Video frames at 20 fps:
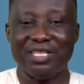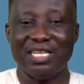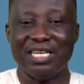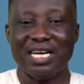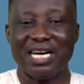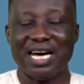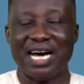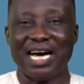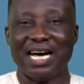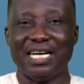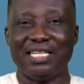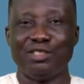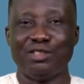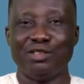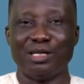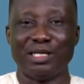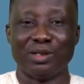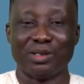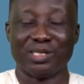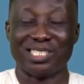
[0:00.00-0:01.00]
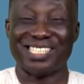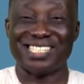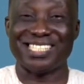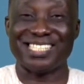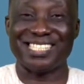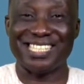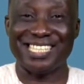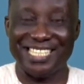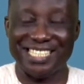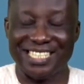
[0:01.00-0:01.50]
and you are not
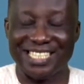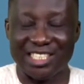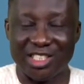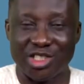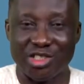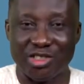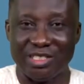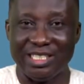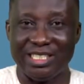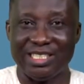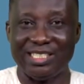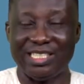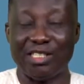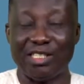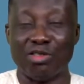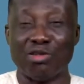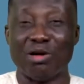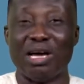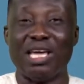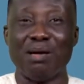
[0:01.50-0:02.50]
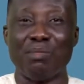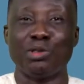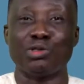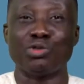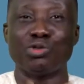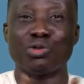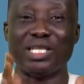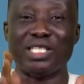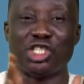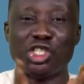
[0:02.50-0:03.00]
sedentary, then you are able
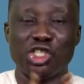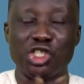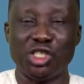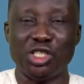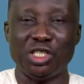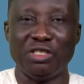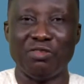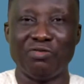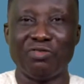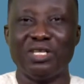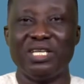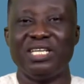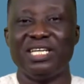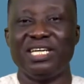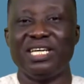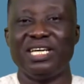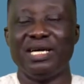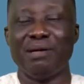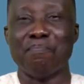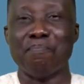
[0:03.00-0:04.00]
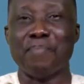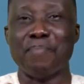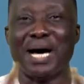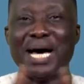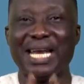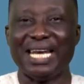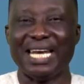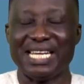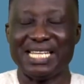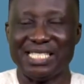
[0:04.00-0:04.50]
to achieve a
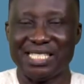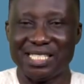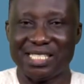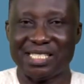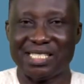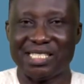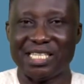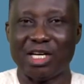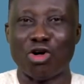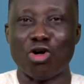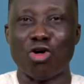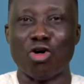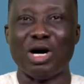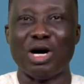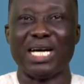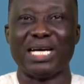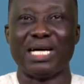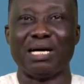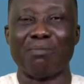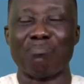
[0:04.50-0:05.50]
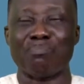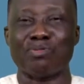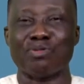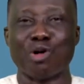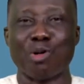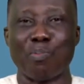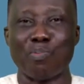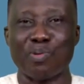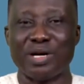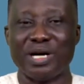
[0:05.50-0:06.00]
balanced or an
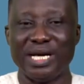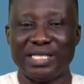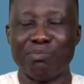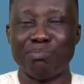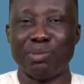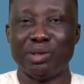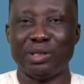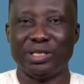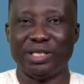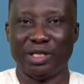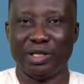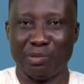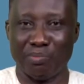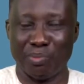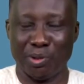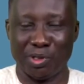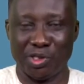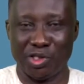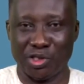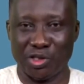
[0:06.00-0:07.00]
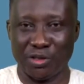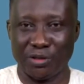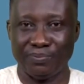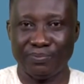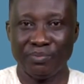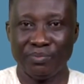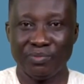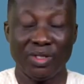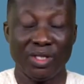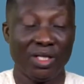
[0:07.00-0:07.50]
appropriate body composition.
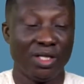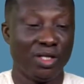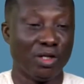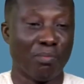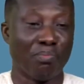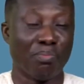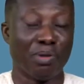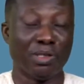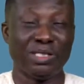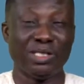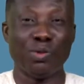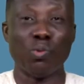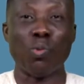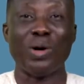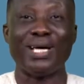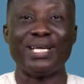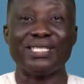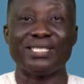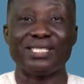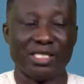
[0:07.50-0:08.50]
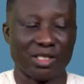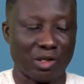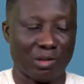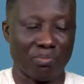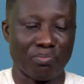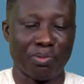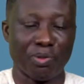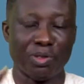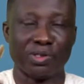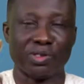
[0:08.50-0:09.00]
Your body weight is
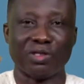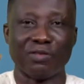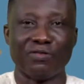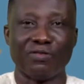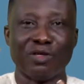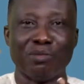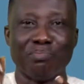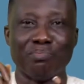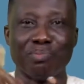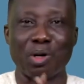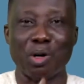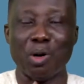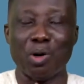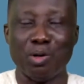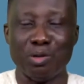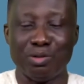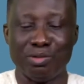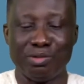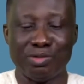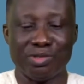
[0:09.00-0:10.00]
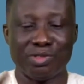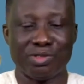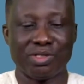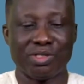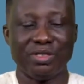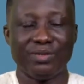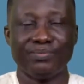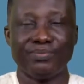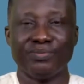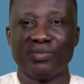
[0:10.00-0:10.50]
composed of your bones,
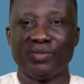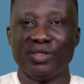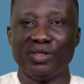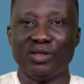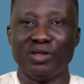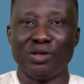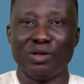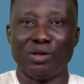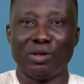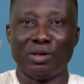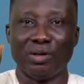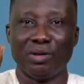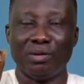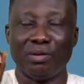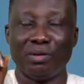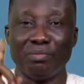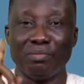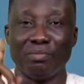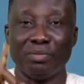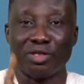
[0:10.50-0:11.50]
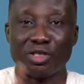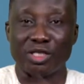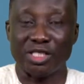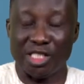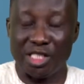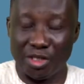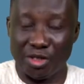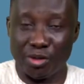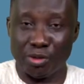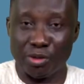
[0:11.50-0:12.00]
your
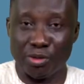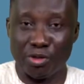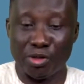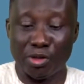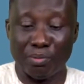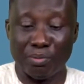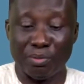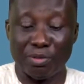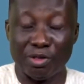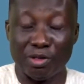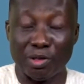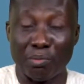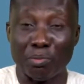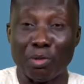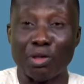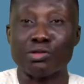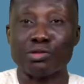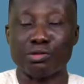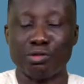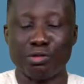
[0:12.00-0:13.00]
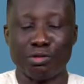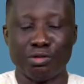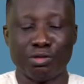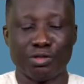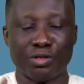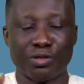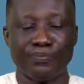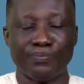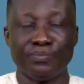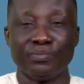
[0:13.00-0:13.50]
tissue, your
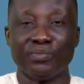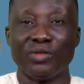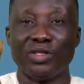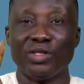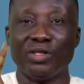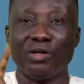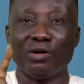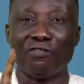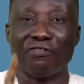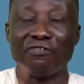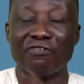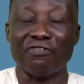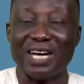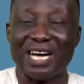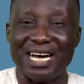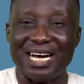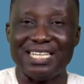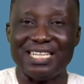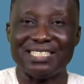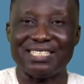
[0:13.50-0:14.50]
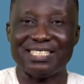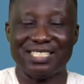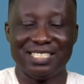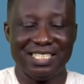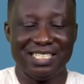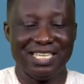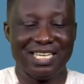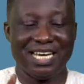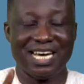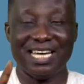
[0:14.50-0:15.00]
muscles, your fat,
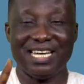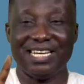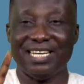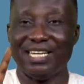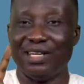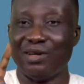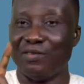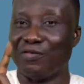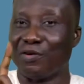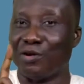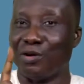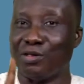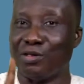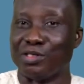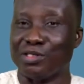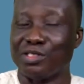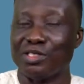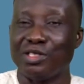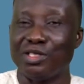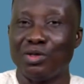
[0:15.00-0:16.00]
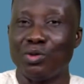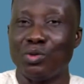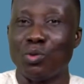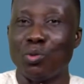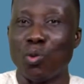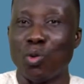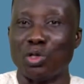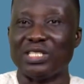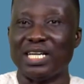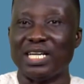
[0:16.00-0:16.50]
and then, of course,
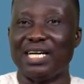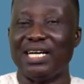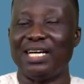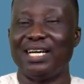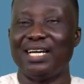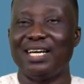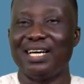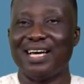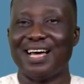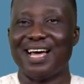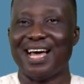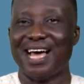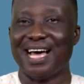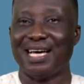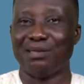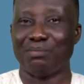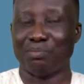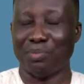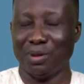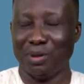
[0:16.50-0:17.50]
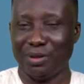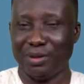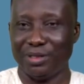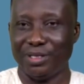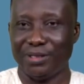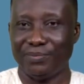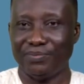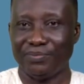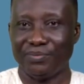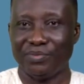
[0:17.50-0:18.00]
water and blood.
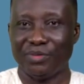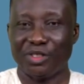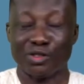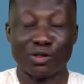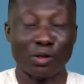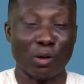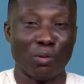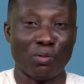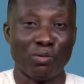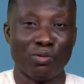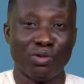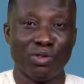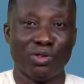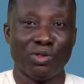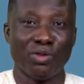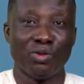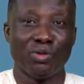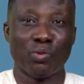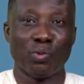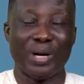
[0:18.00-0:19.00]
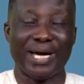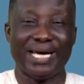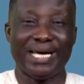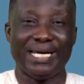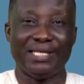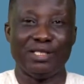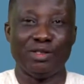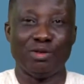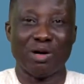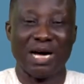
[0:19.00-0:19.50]
So
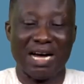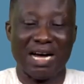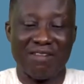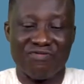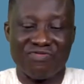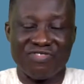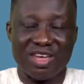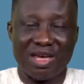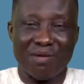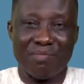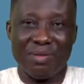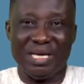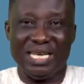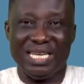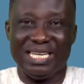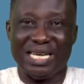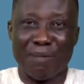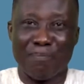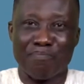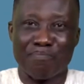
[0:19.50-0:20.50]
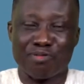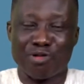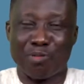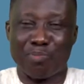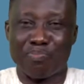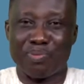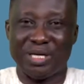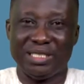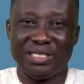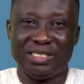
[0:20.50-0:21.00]
when you have them in the
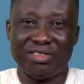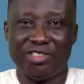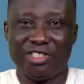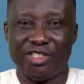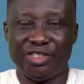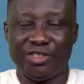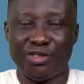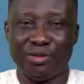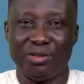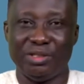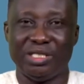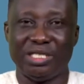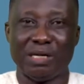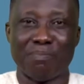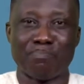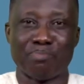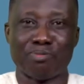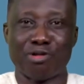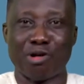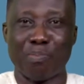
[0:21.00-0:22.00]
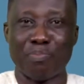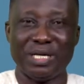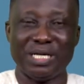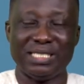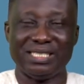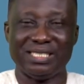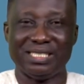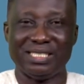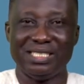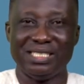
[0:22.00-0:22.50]
appropriate ratio, in the
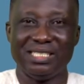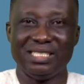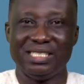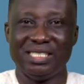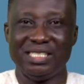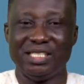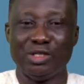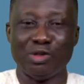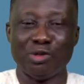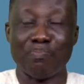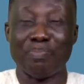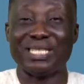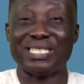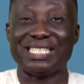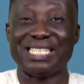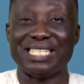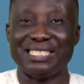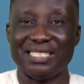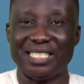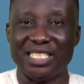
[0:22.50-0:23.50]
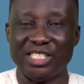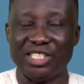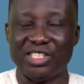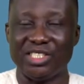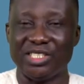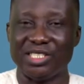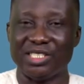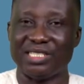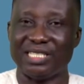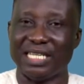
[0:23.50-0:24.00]
appropriate
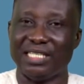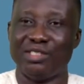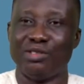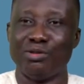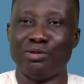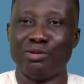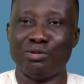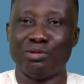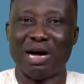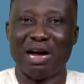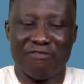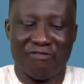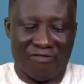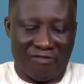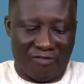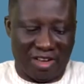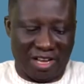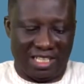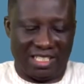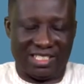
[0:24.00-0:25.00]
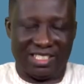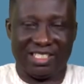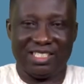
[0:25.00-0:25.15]
percentages, then you are fit